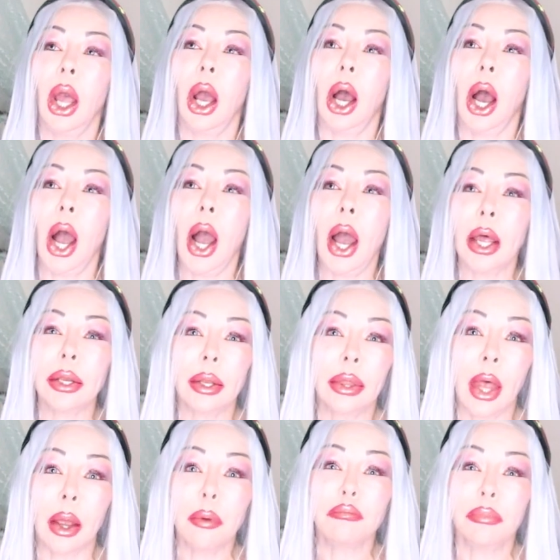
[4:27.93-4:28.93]
I had
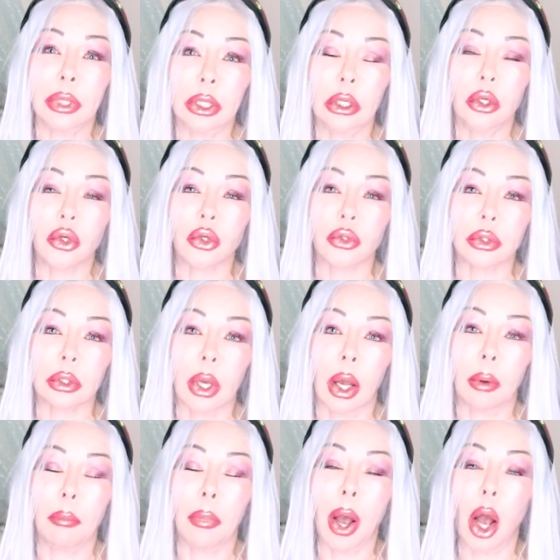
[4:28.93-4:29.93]
done videos
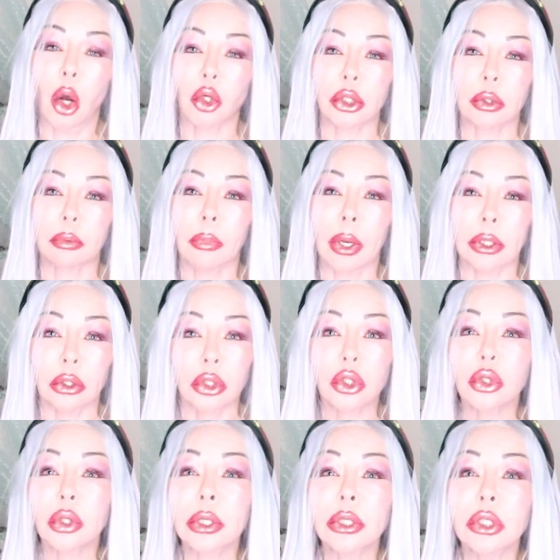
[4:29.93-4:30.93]
about my
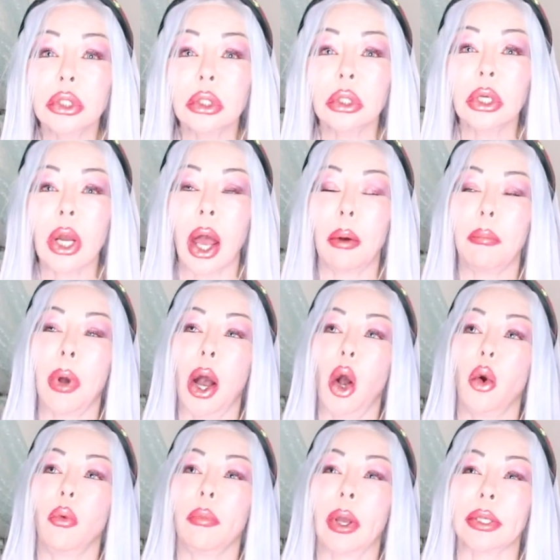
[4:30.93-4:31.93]
nutrition,
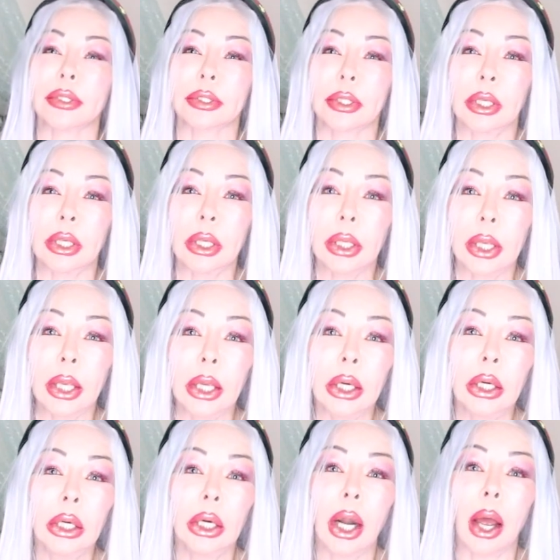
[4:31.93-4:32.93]
about my
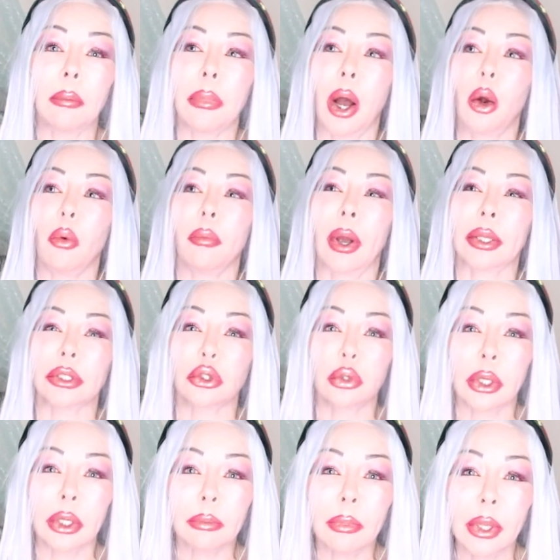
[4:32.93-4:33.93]
skincare, about my
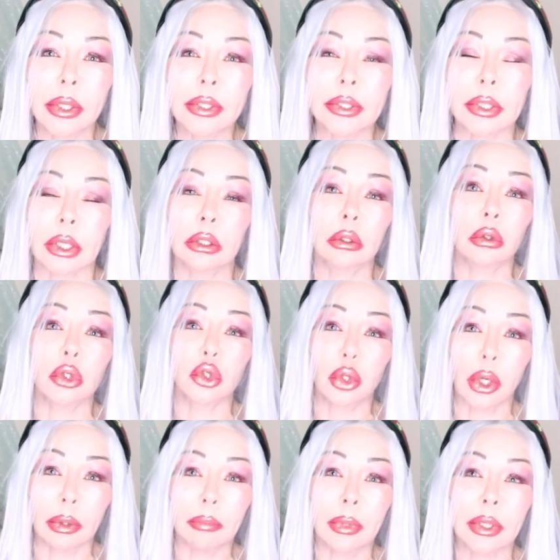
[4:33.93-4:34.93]
treatments. I do
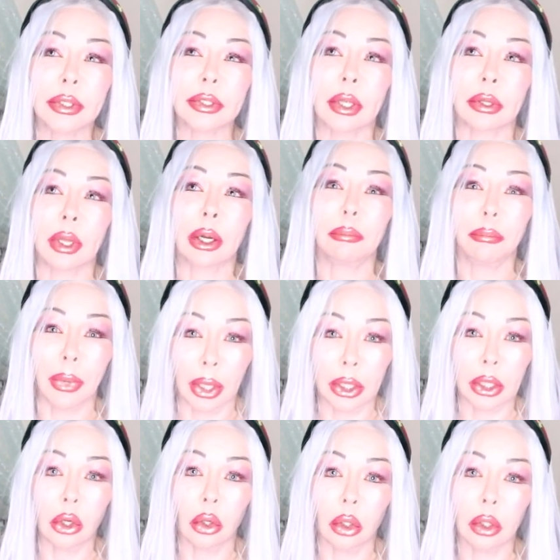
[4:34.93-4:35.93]
treatments that are
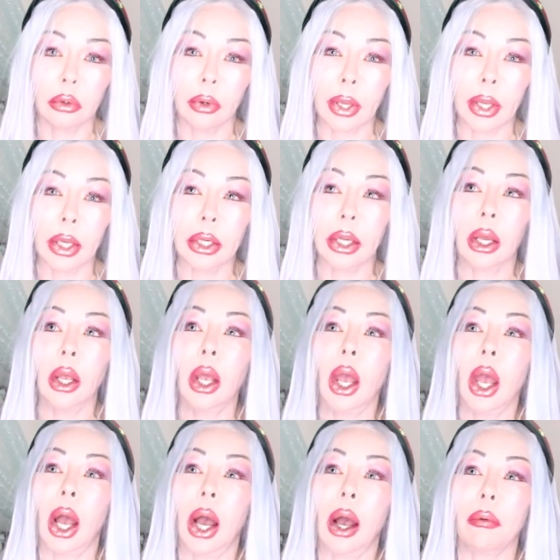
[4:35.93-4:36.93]
medical grade.
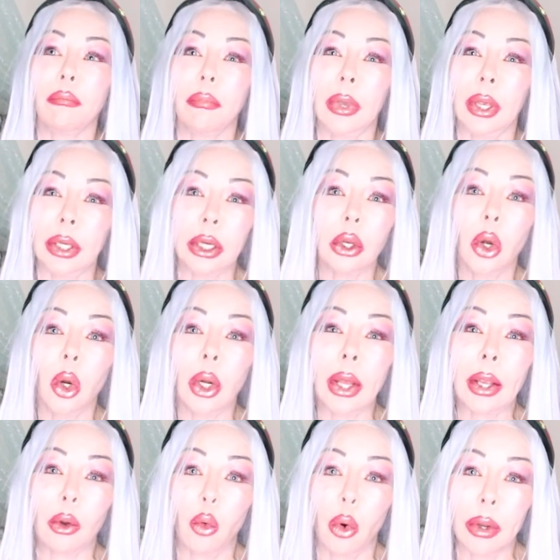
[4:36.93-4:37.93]
I have medical
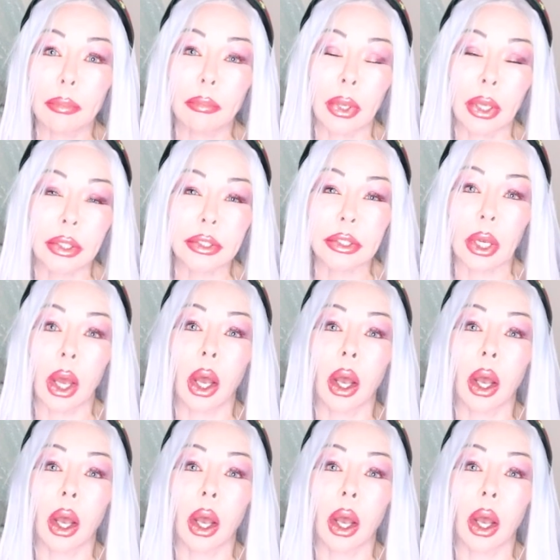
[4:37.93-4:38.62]
equipment,